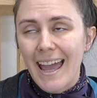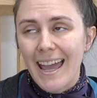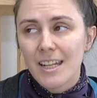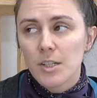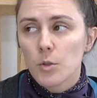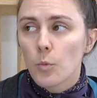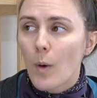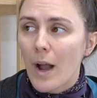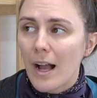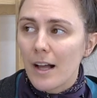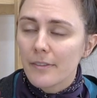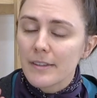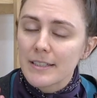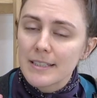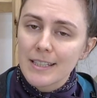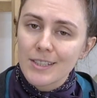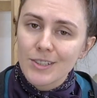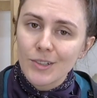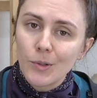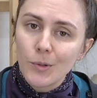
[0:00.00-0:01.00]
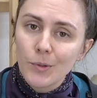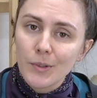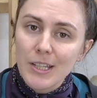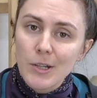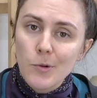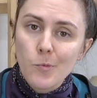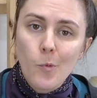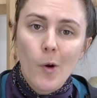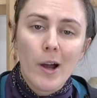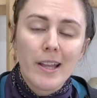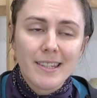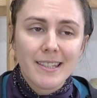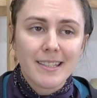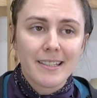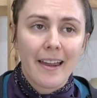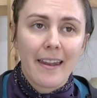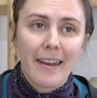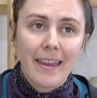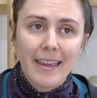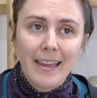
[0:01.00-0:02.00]
And while this is only one
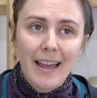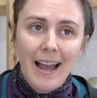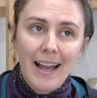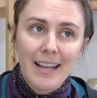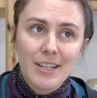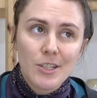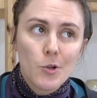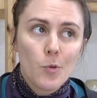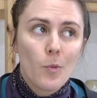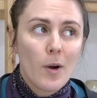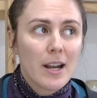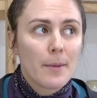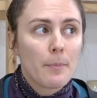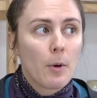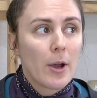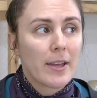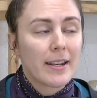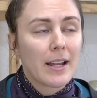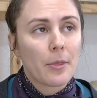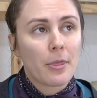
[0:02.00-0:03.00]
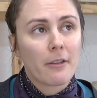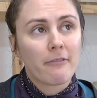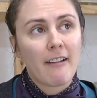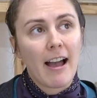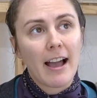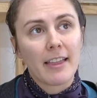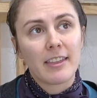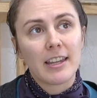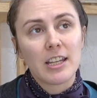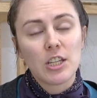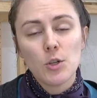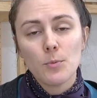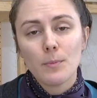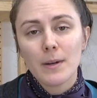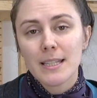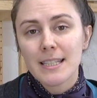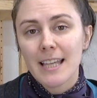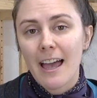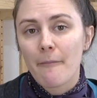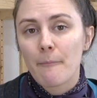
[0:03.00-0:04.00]
study, I do want to point out the fact that
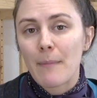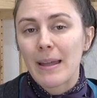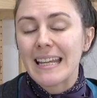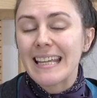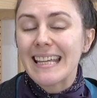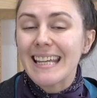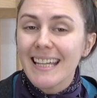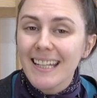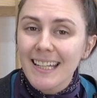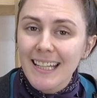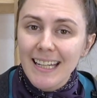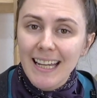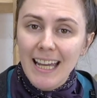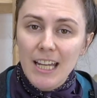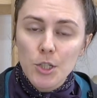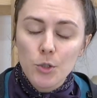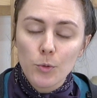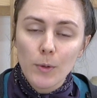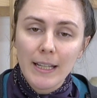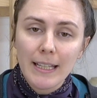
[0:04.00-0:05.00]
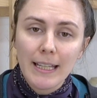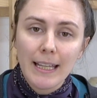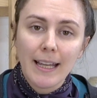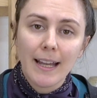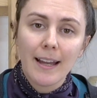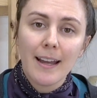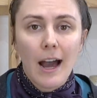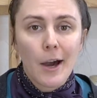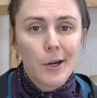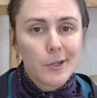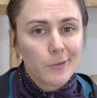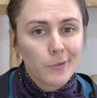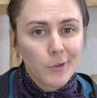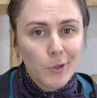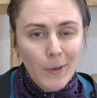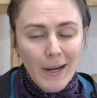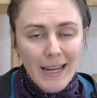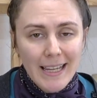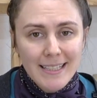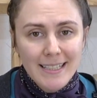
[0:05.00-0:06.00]
humans have been eating and drinking out of
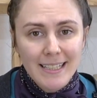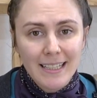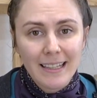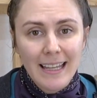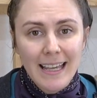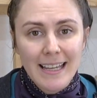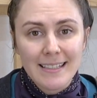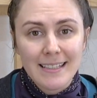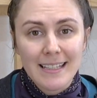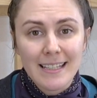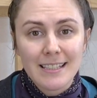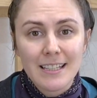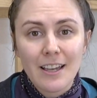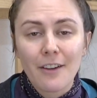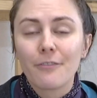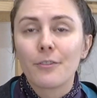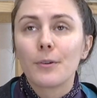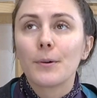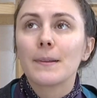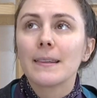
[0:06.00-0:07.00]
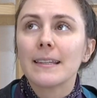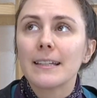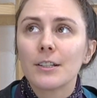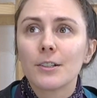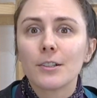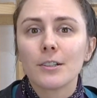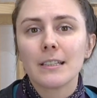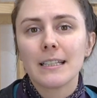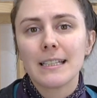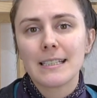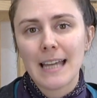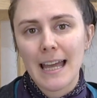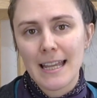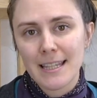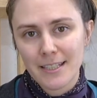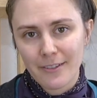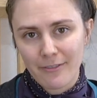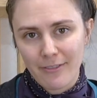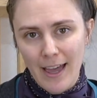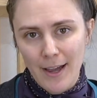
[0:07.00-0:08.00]
crazed glazes for literally
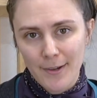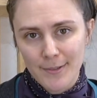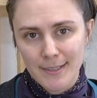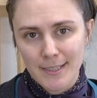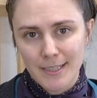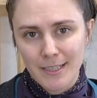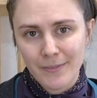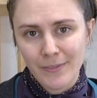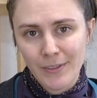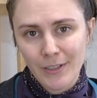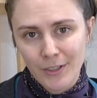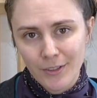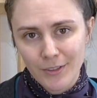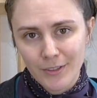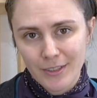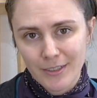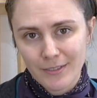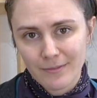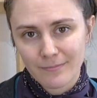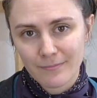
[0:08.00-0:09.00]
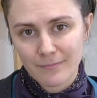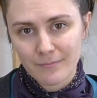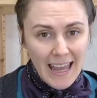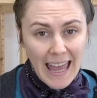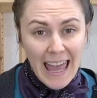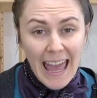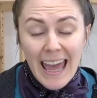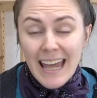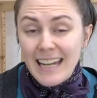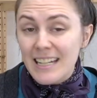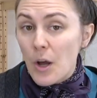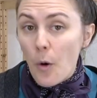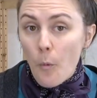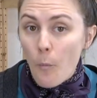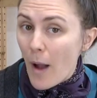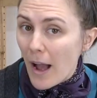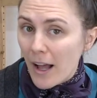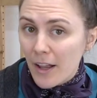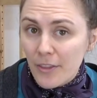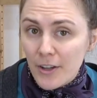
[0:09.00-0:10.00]
tens of thousands of years. And
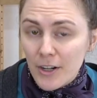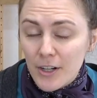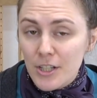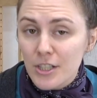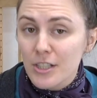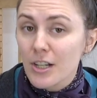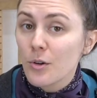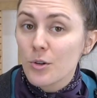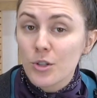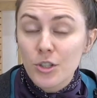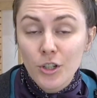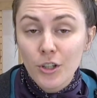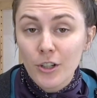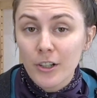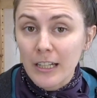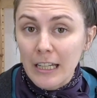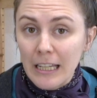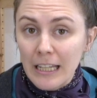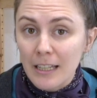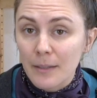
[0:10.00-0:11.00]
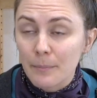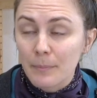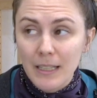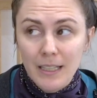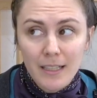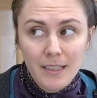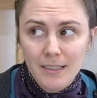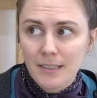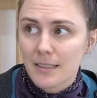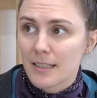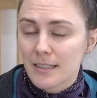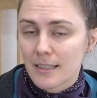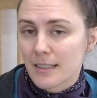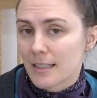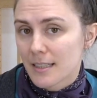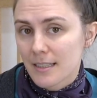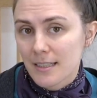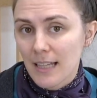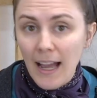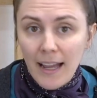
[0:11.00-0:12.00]
while there is no surety, because this
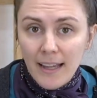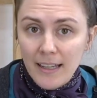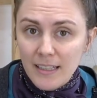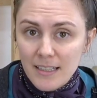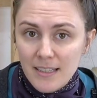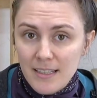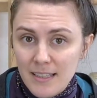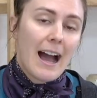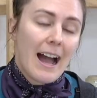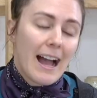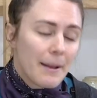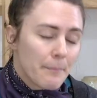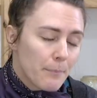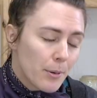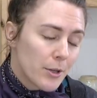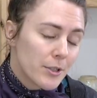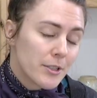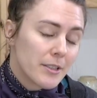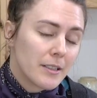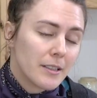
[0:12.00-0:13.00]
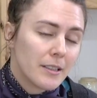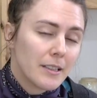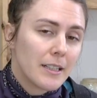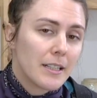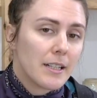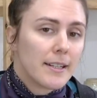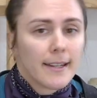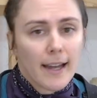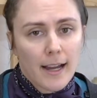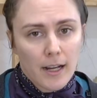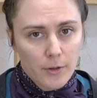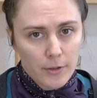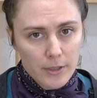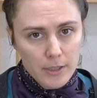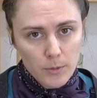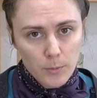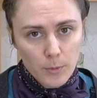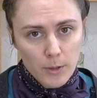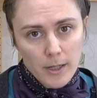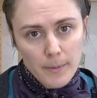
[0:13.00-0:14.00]
is science, I'm personally not
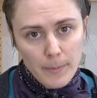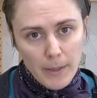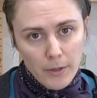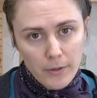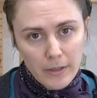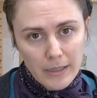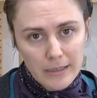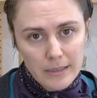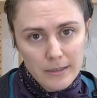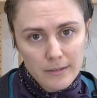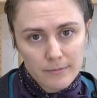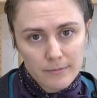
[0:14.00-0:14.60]
going to worry about it.